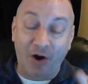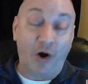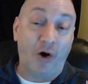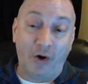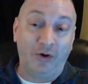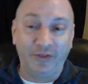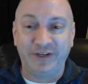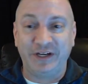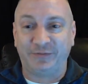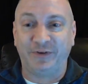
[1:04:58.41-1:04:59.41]
all the
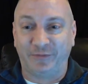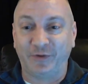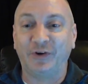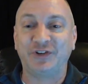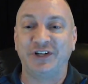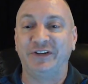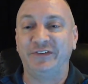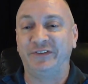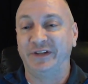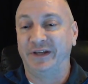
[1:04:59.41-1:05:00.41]
different versions,